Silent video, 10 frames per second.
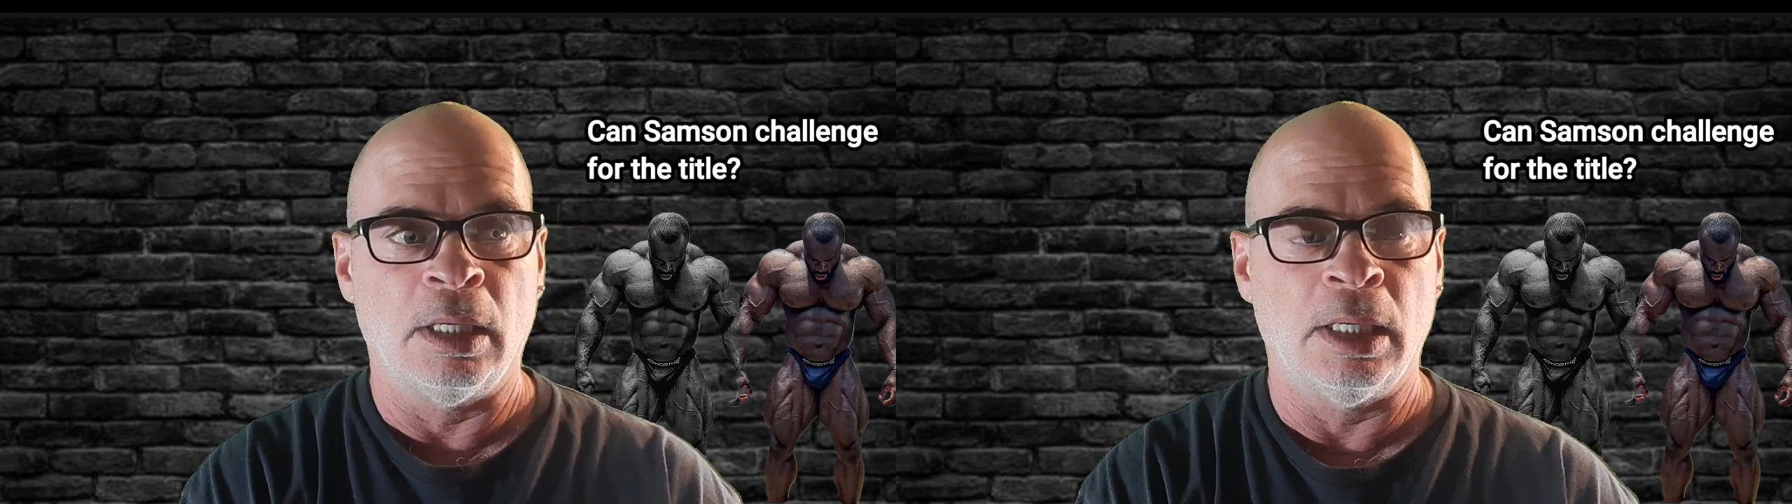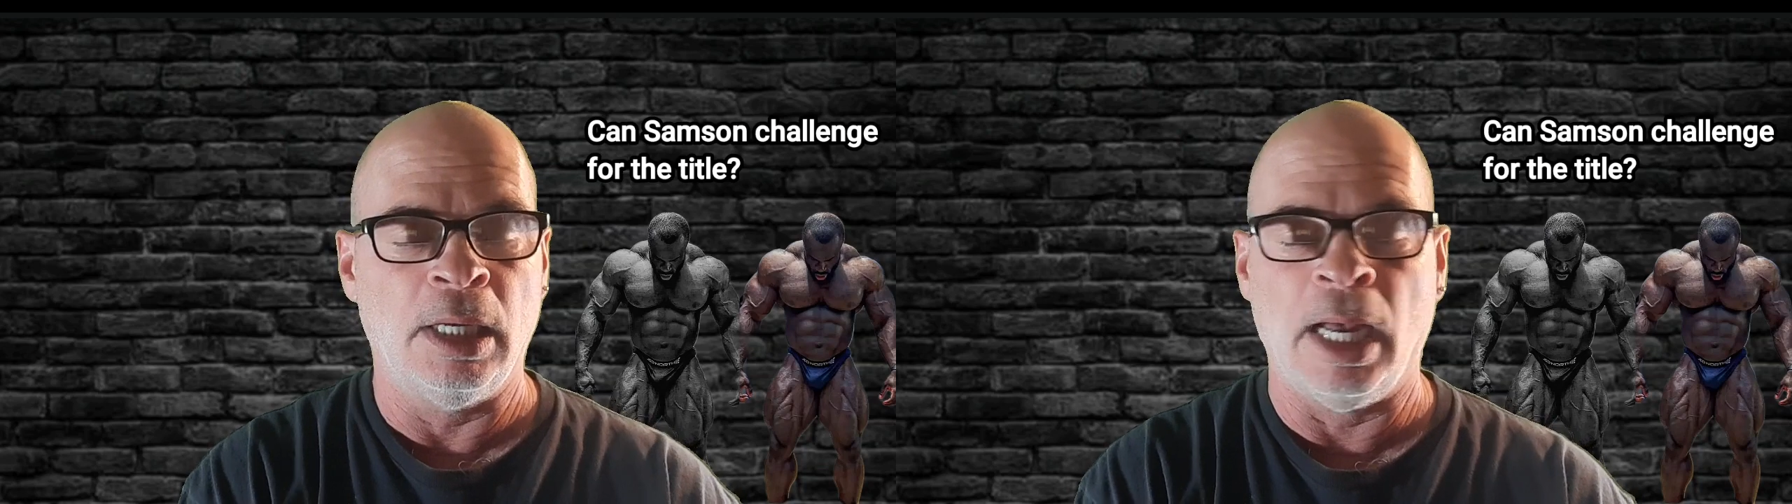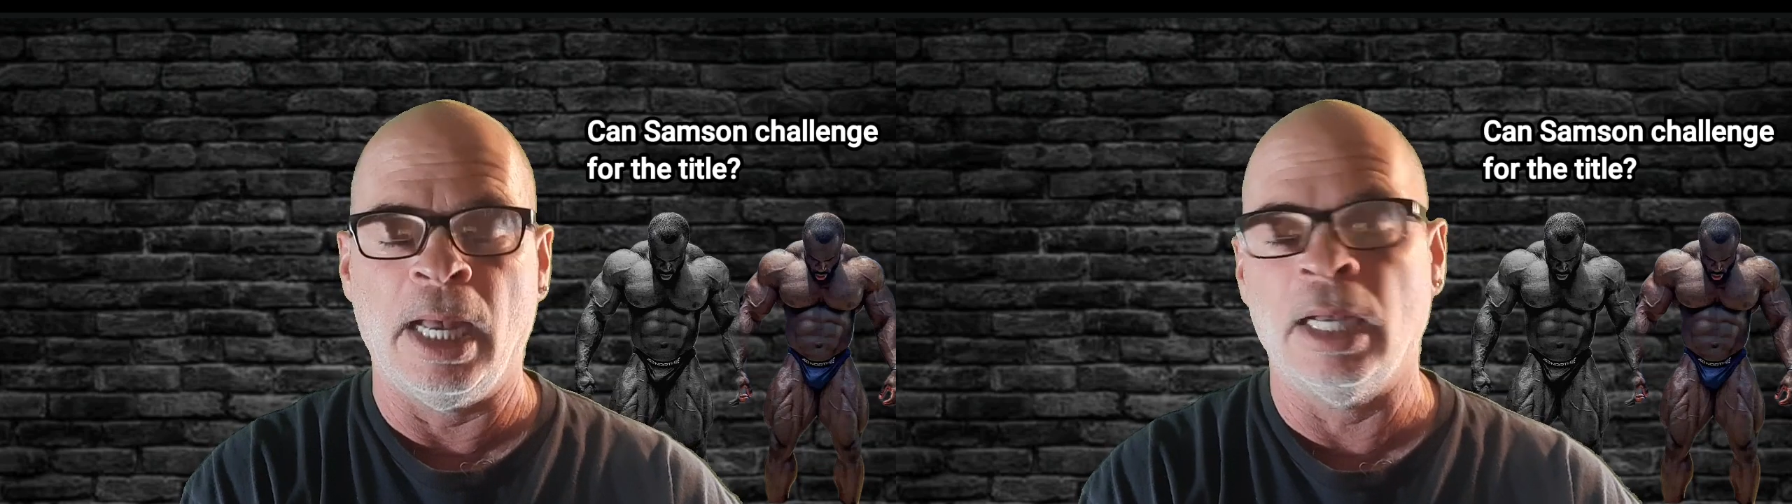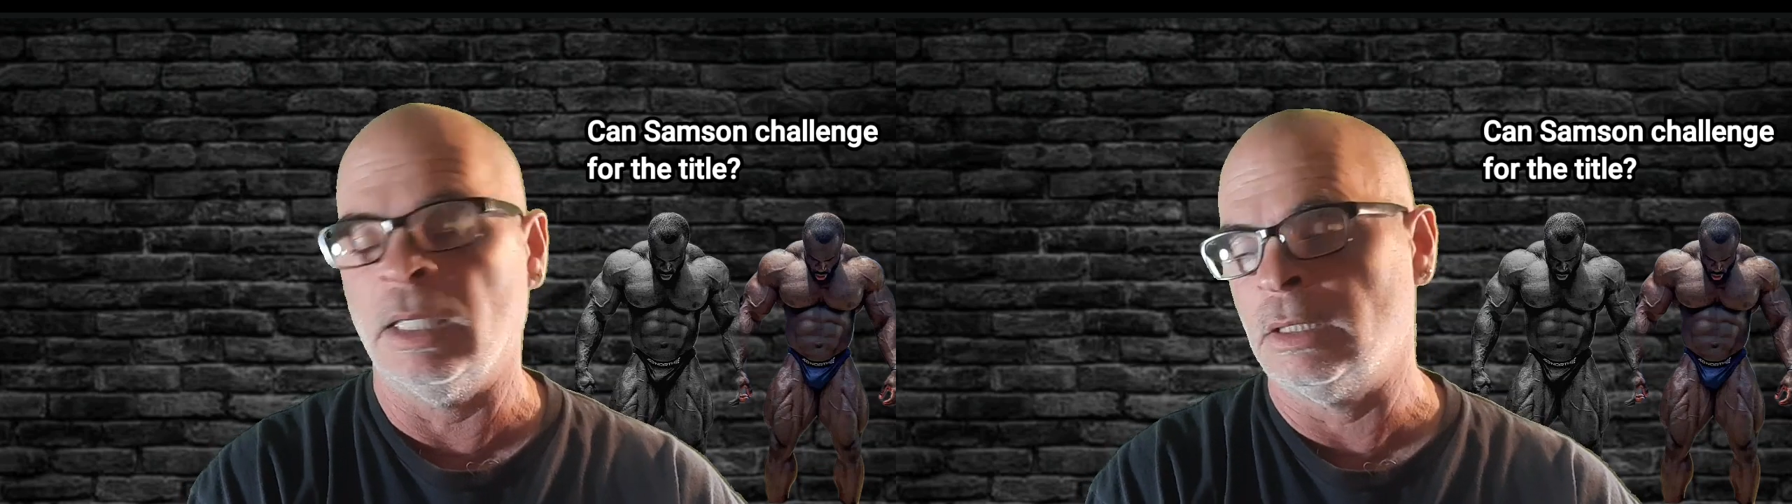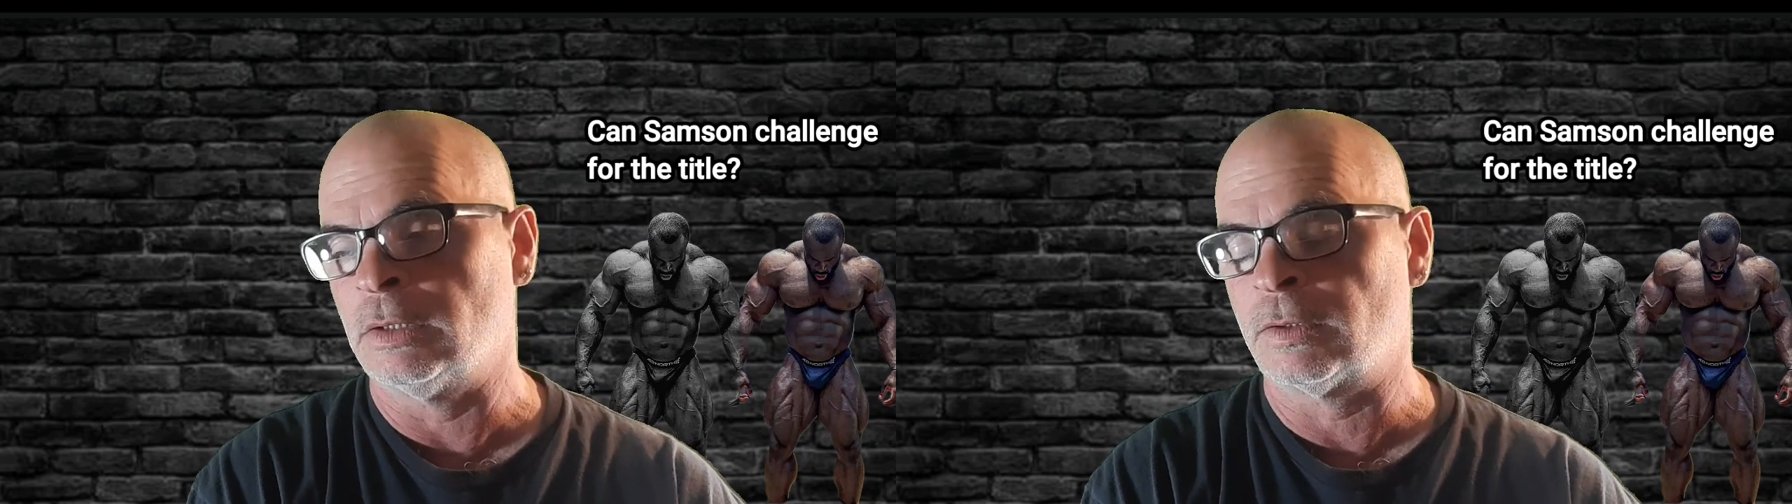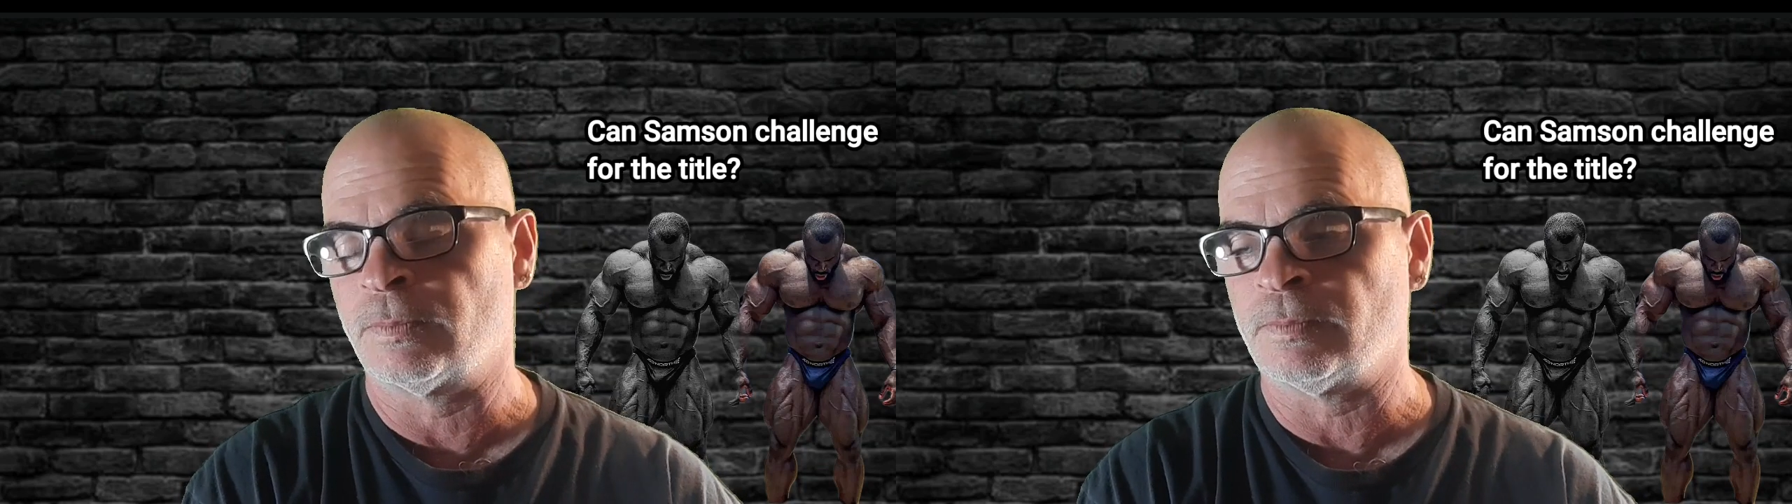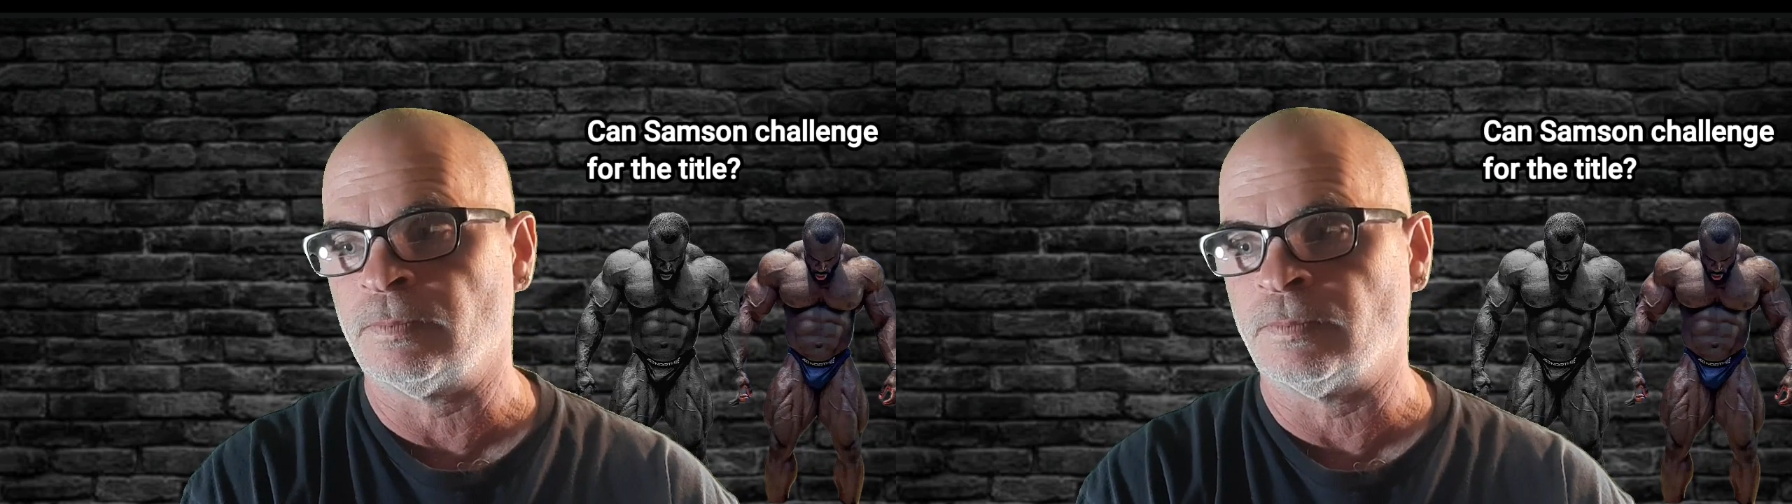he has